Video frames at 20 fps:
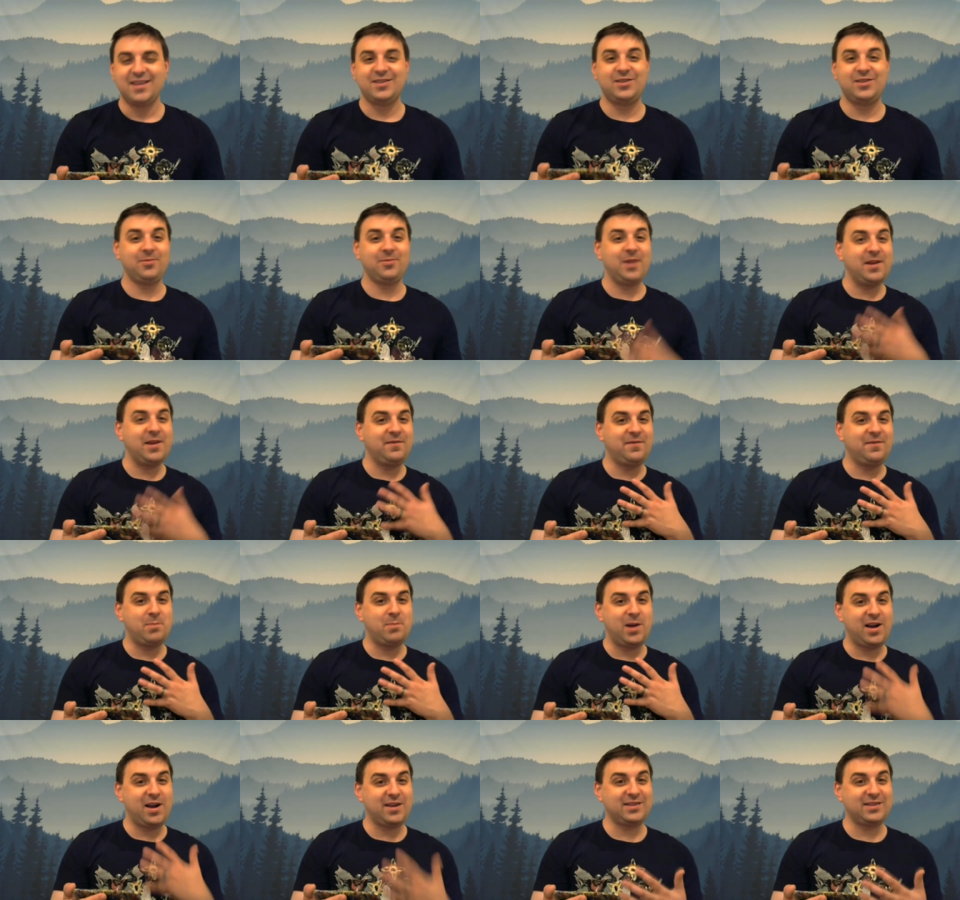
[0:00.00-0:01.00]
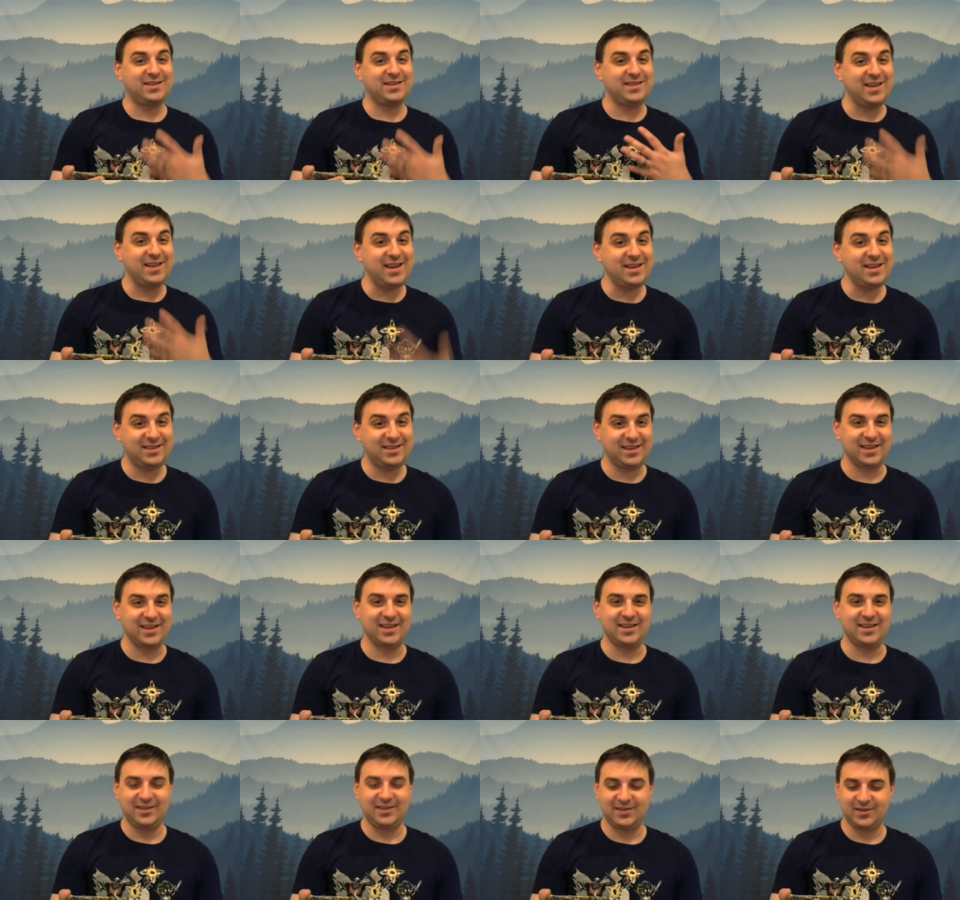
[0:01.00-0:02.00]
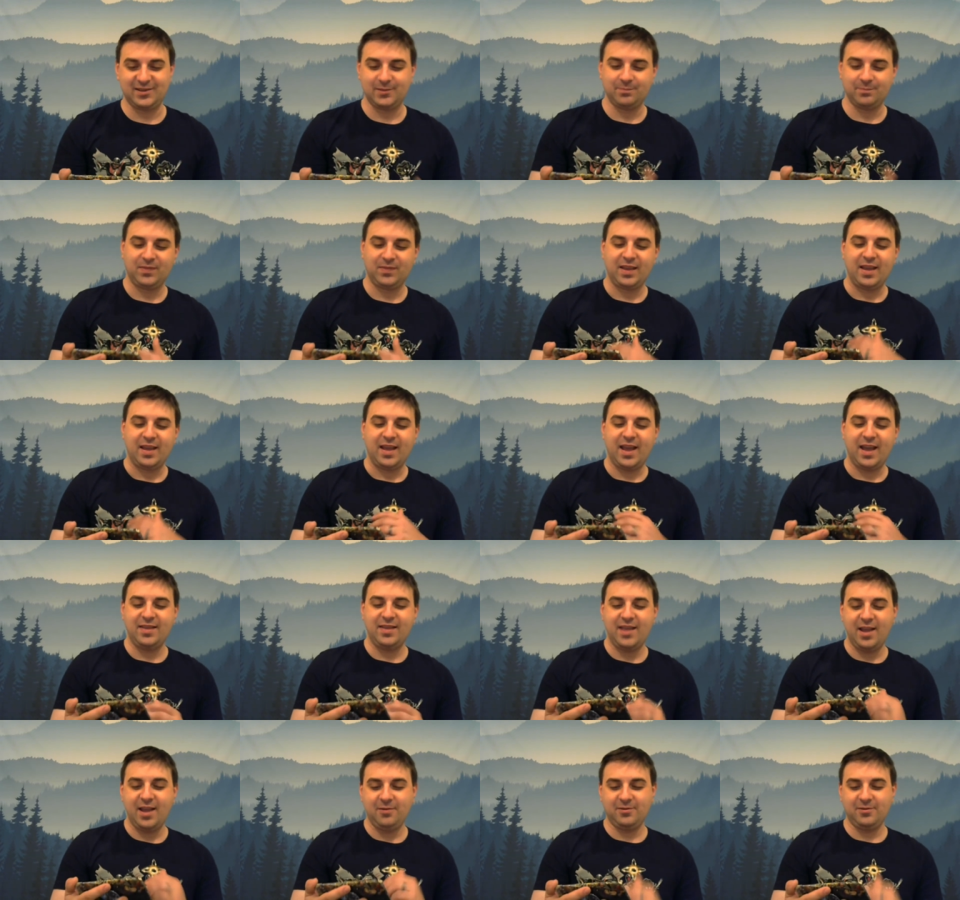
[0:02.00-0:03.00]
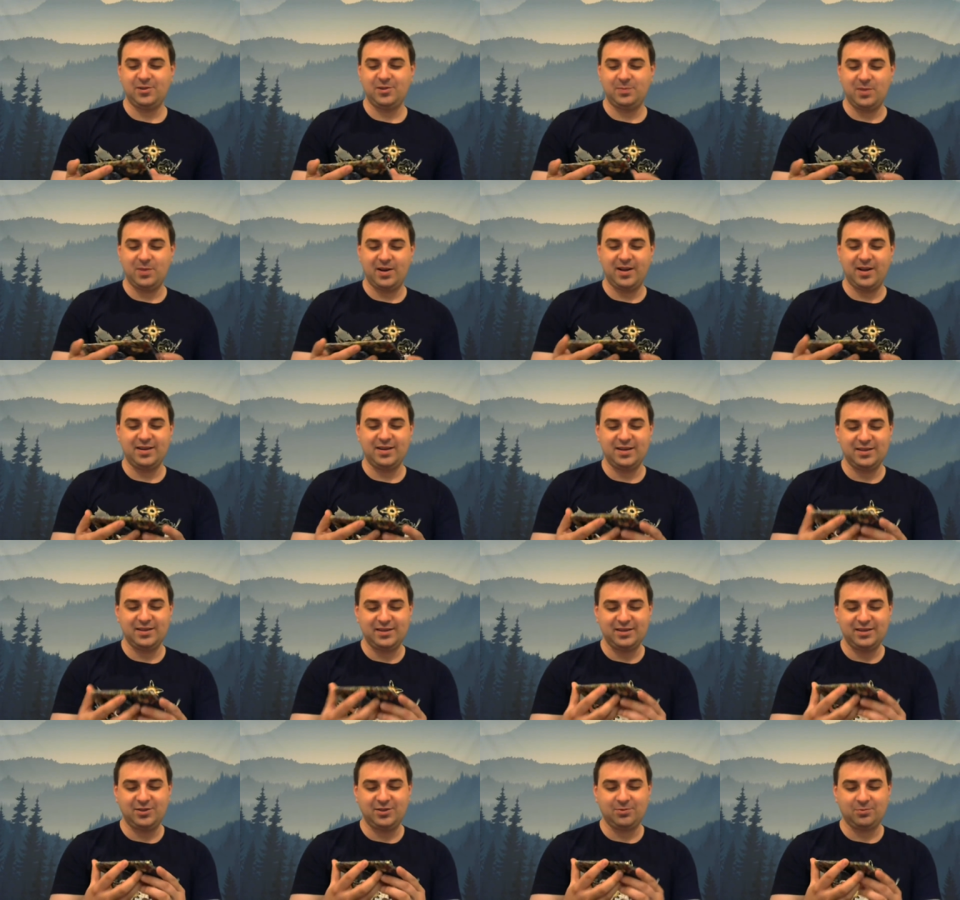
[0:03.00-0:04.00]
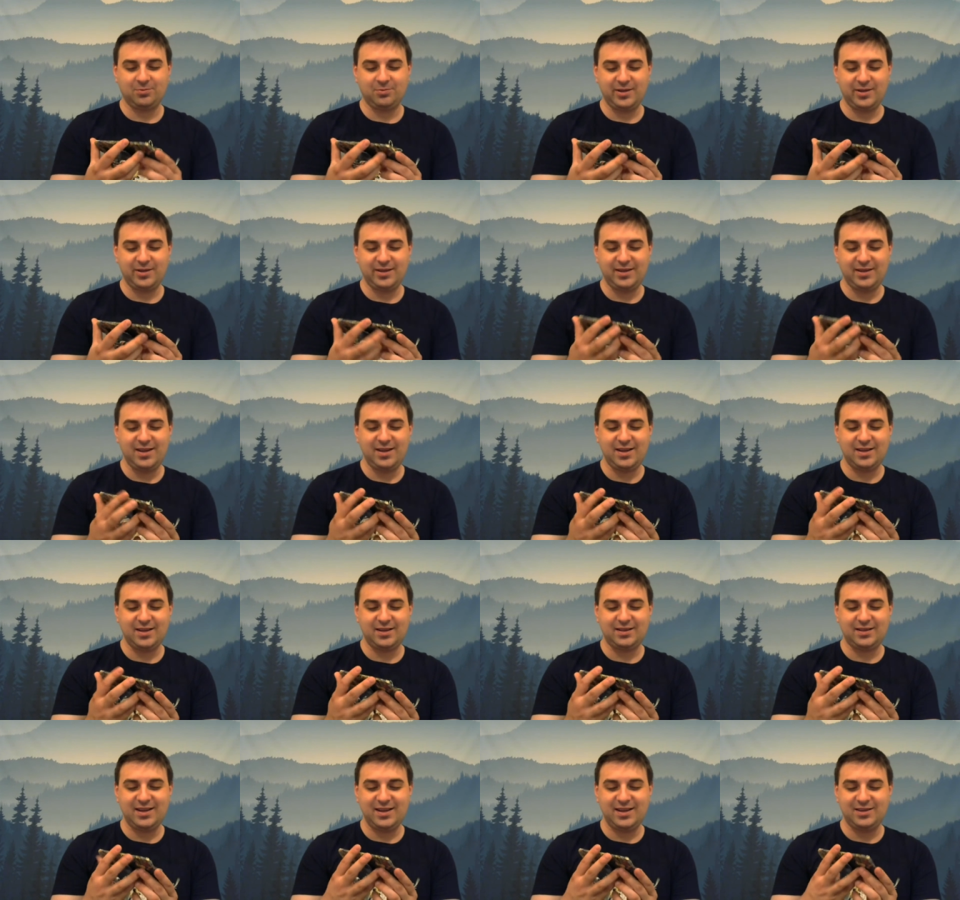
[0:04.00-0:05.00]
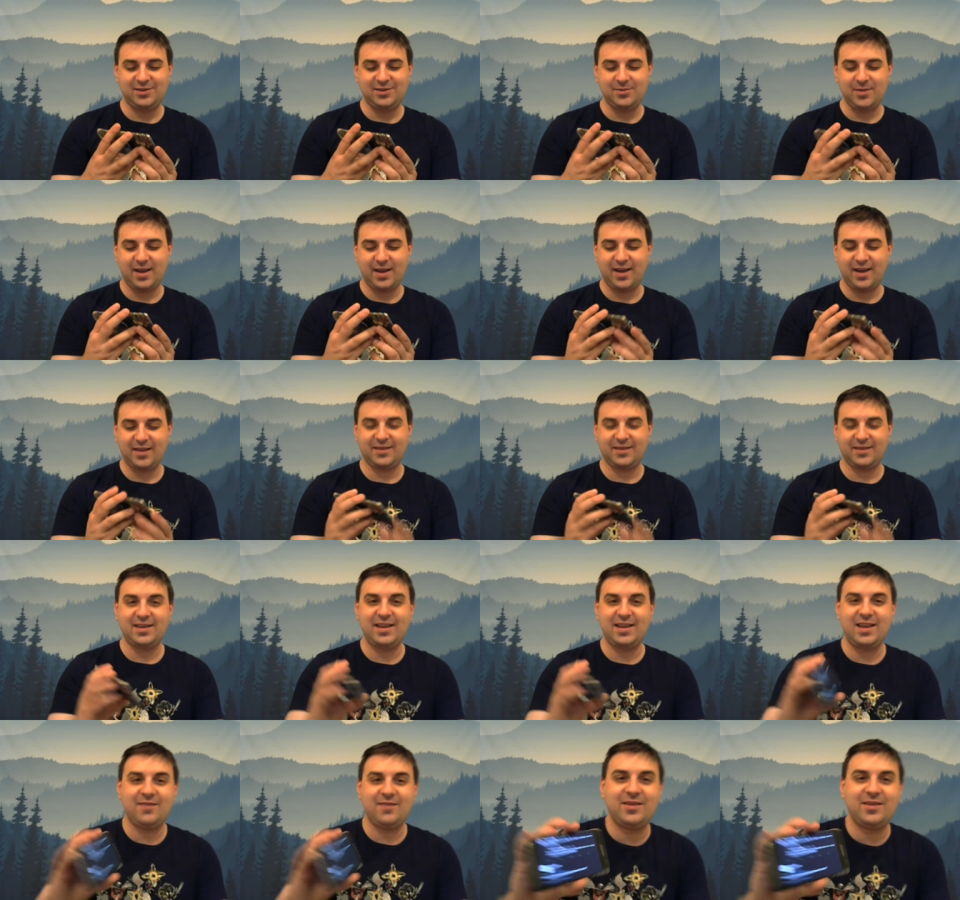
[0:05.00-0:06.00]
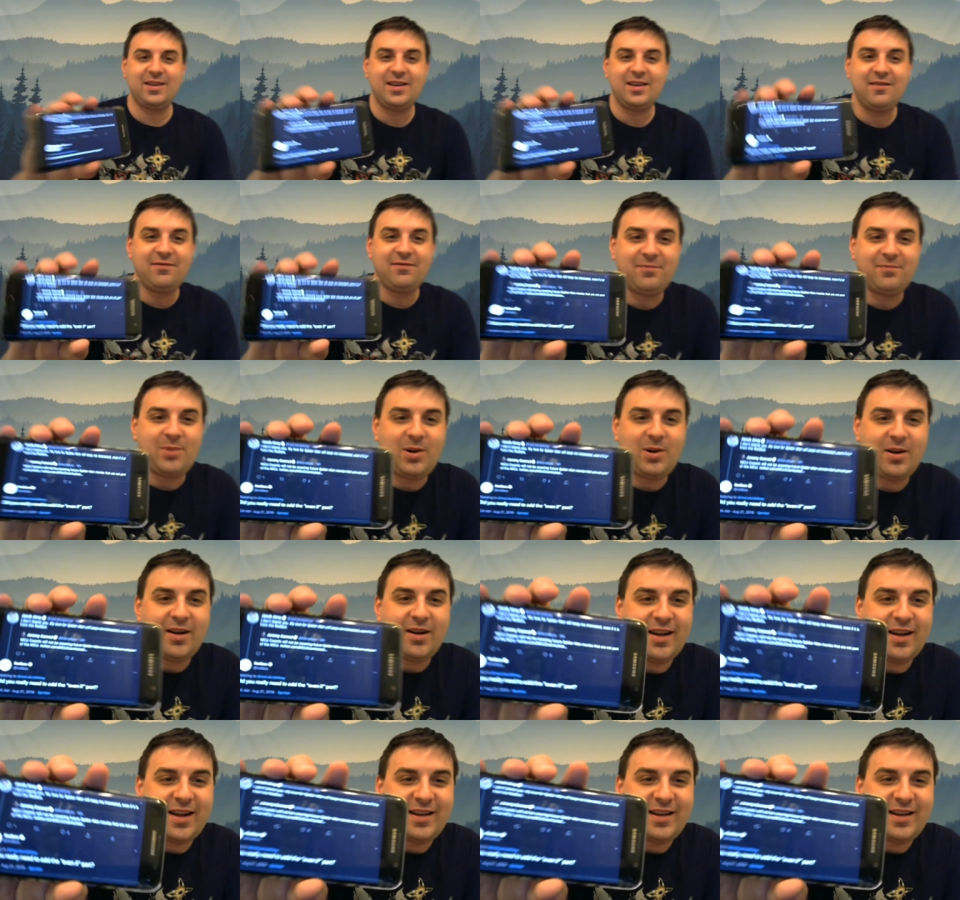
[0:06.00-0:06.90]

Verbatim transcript: So Redbox sees this and they respond, did you really need to add the even if part?